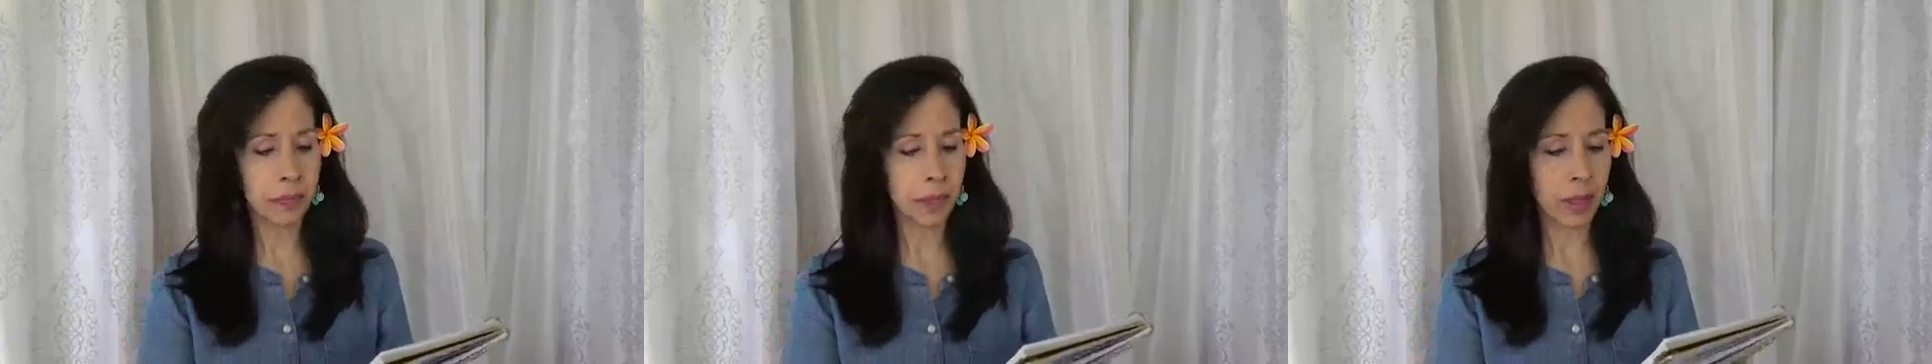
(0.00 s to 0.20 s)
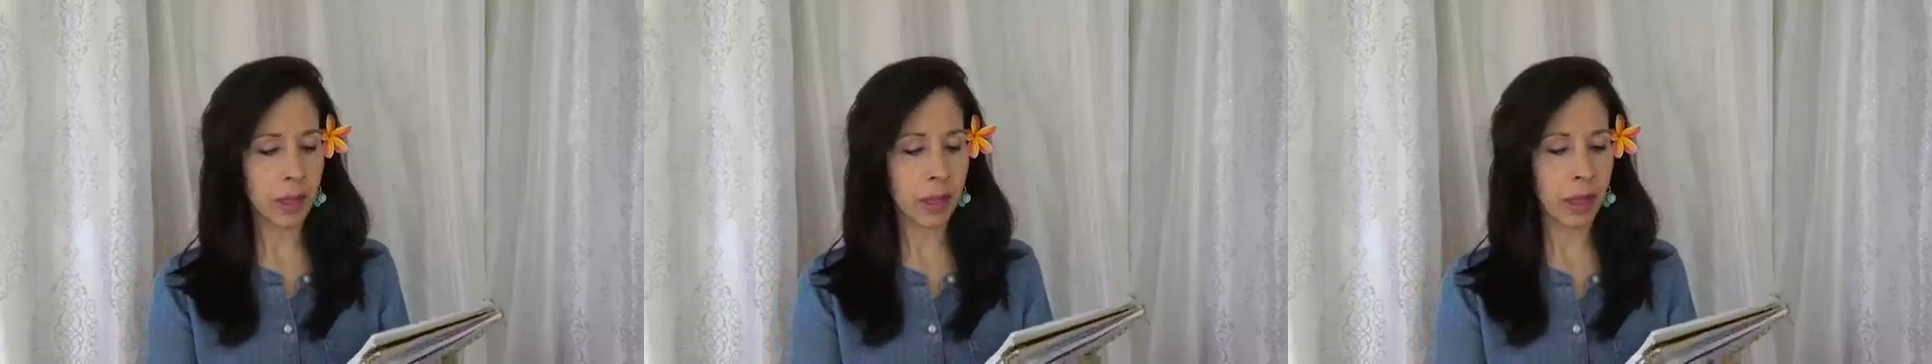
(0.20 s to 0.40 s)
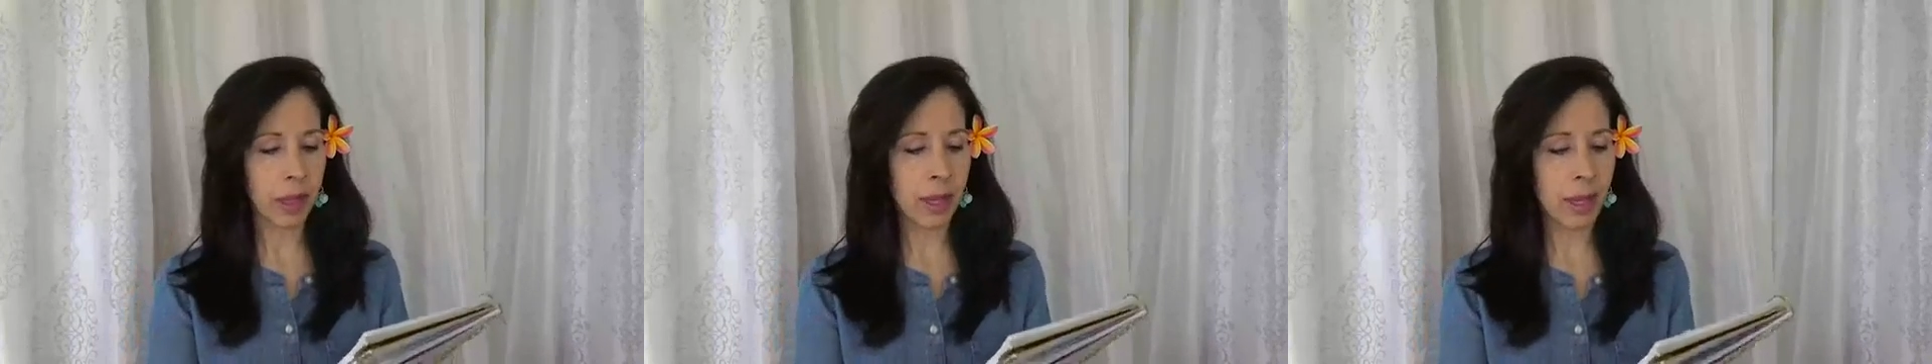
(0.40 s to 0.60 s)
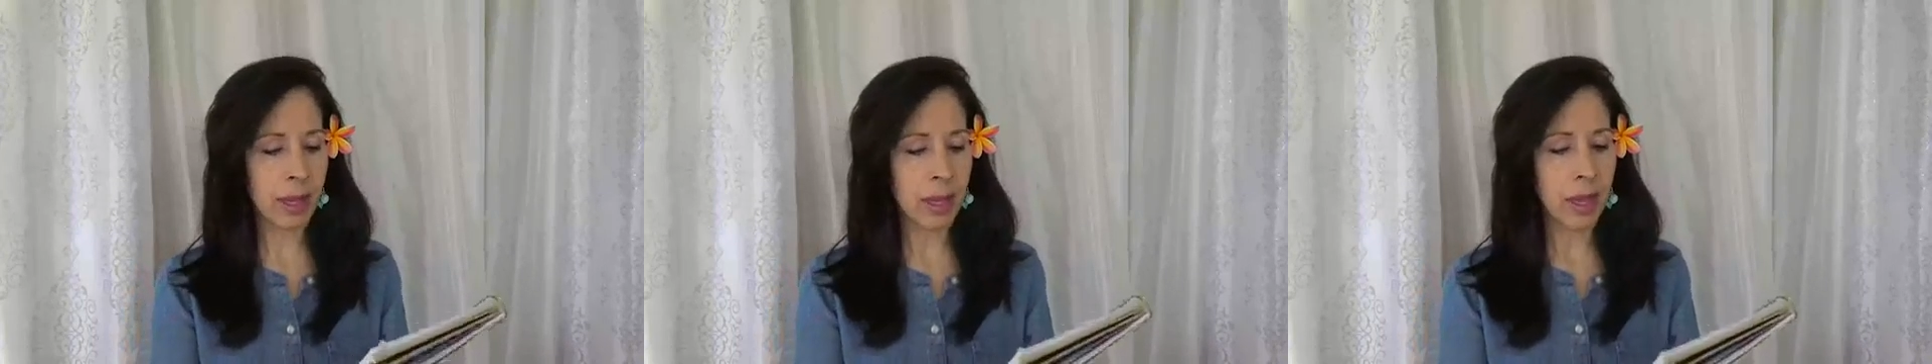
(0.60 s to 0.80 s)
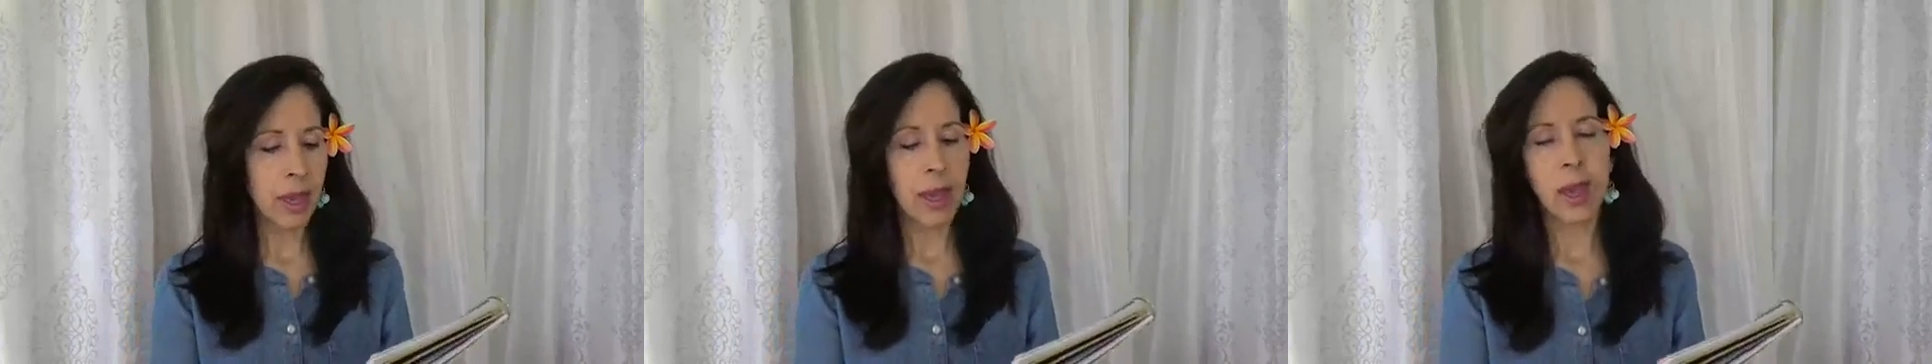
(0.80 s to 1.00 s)
Okay.
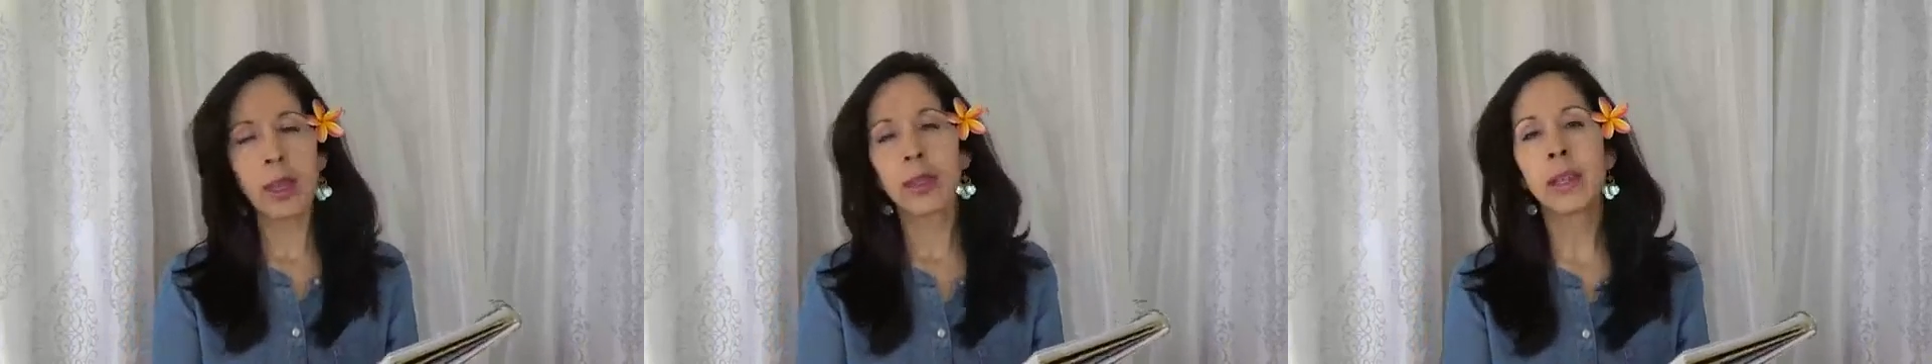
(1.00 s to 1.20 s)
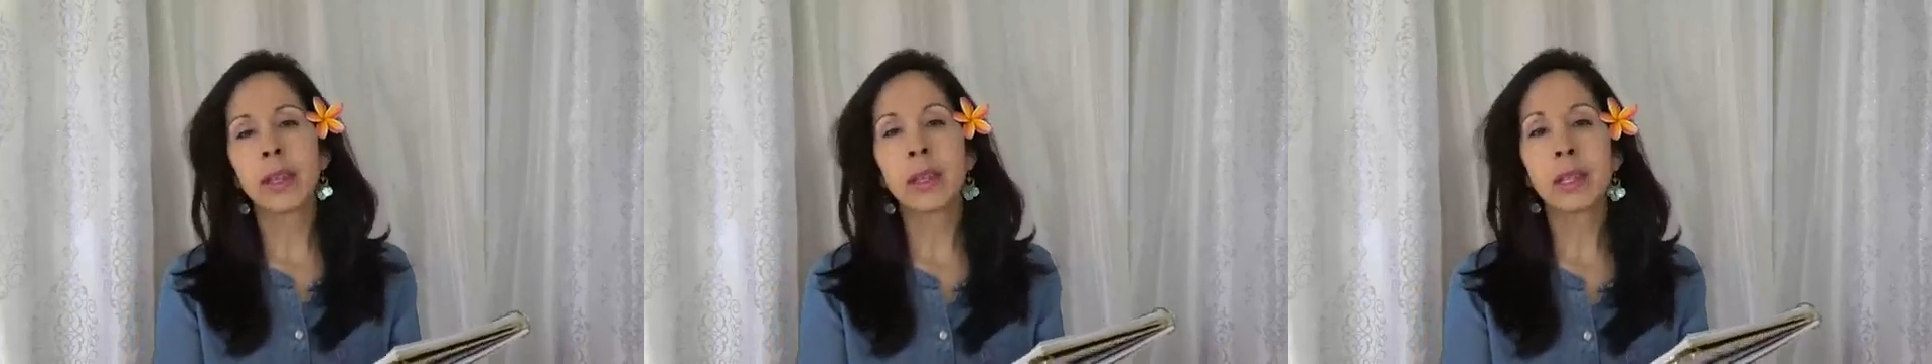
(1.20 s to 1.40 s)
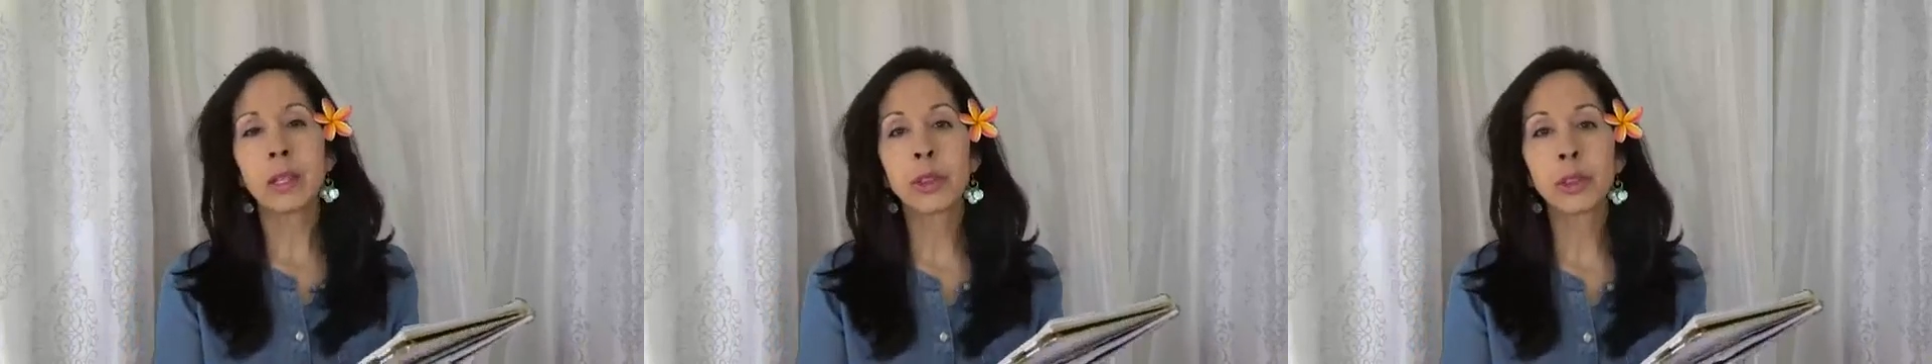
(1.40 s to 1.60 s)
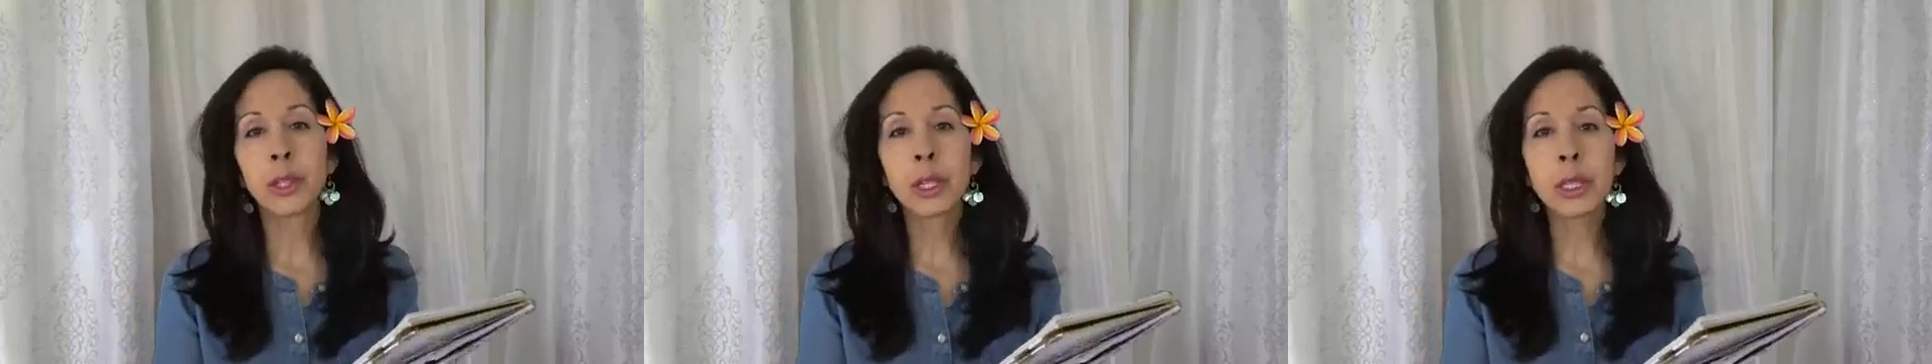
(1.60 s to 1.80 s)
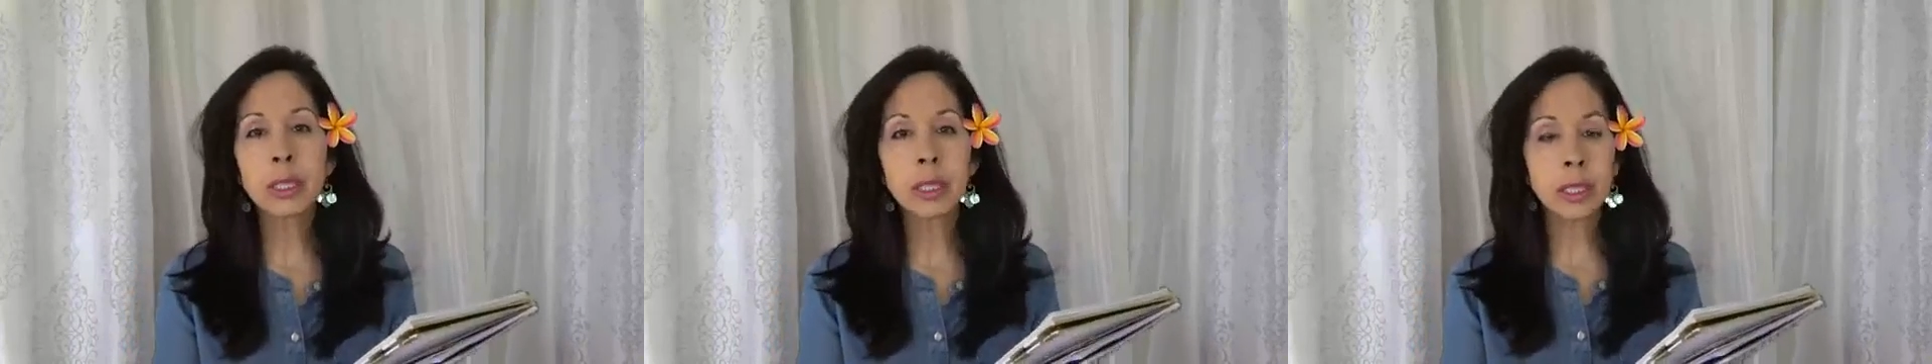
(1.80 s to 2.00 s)
And then the
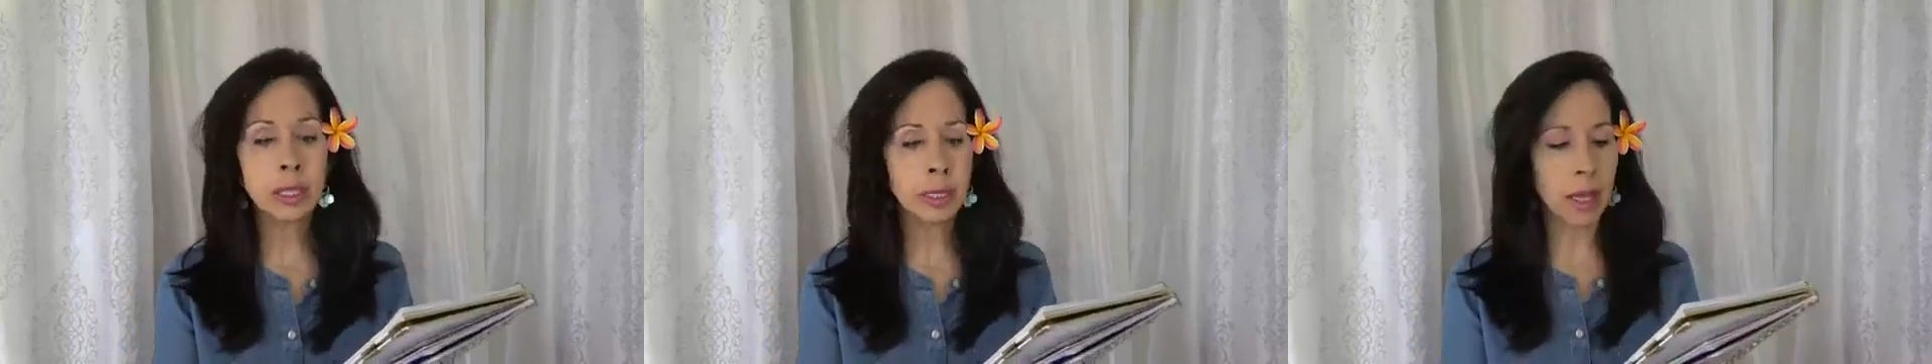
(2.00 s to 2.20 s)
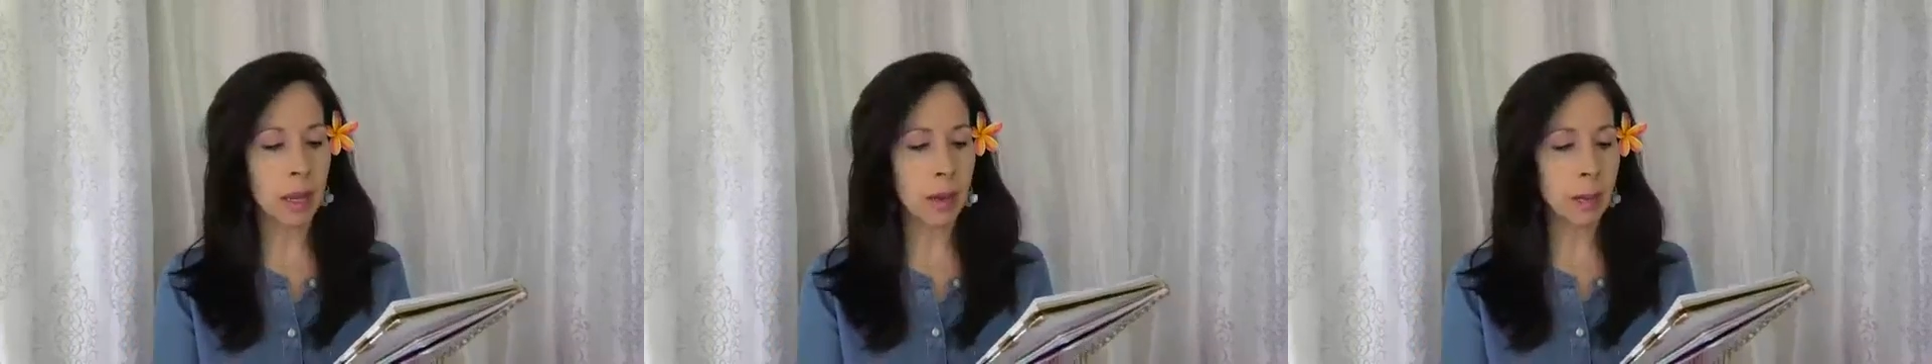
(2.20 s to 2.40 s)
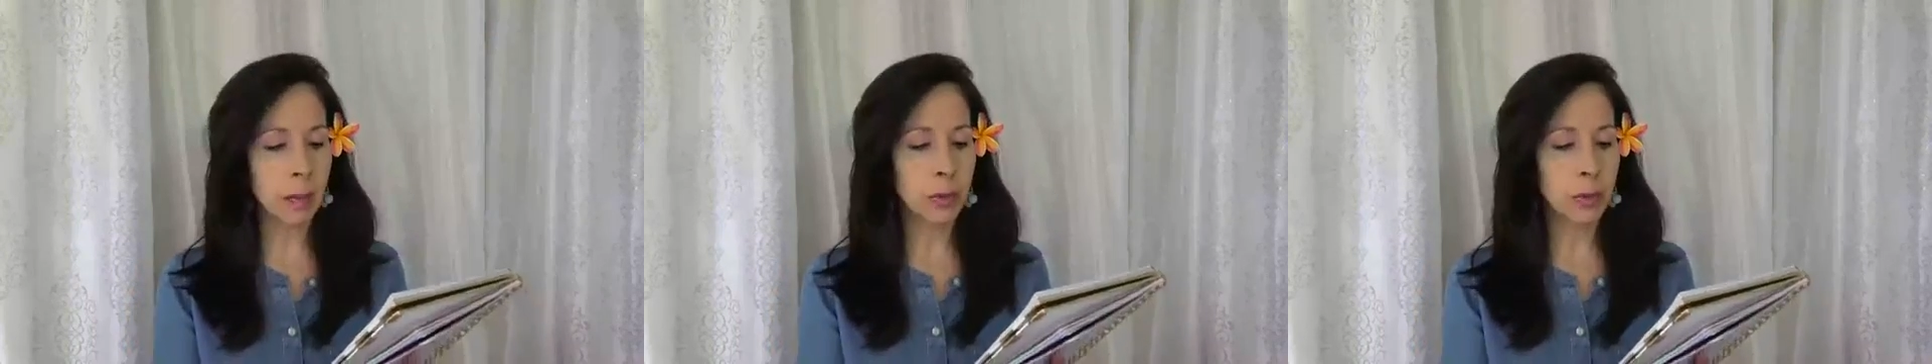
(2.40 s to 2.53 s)
third step